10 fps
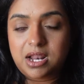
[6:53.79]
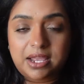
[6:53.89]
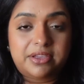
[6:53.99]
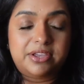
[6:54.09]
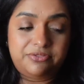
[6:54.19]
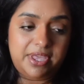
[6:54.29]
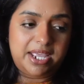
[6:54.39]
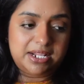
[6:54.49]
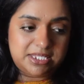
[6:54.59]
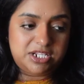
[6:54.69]
if they
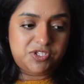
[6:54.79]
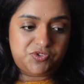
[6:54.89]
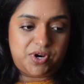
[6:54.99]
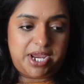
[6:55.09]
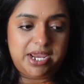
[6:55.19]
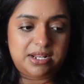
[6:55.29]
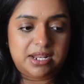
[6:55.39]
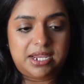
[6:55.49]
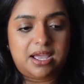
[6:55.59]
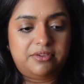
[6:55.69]
can sit straight,
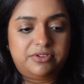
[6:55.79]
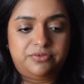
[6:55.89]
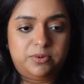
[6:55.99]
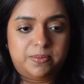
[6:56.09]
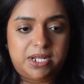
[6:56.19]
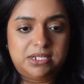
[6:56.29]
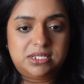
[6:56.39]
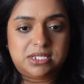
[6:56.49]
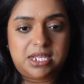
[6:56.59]
like after a few months,